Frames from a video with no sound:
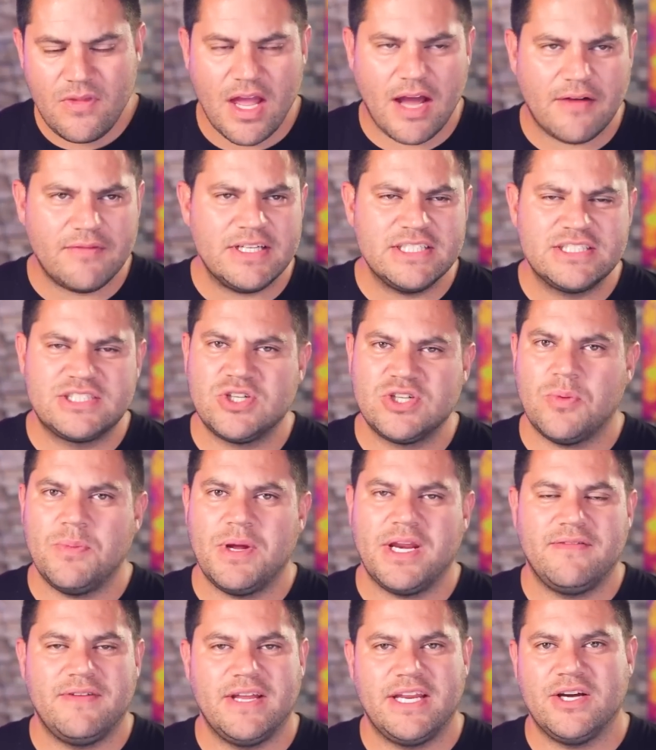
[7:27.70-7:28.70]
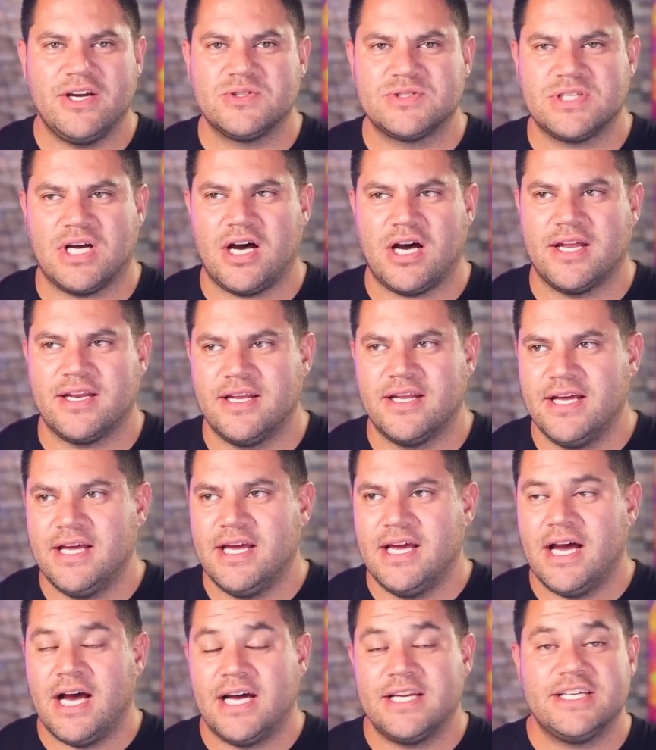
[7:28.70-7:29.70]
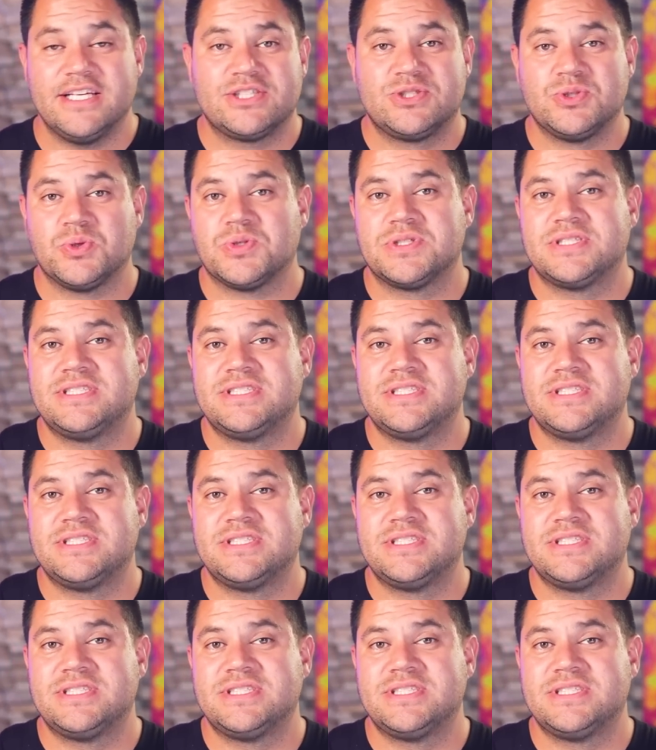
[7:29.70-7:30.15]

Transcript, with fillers: I've done so many videos on additional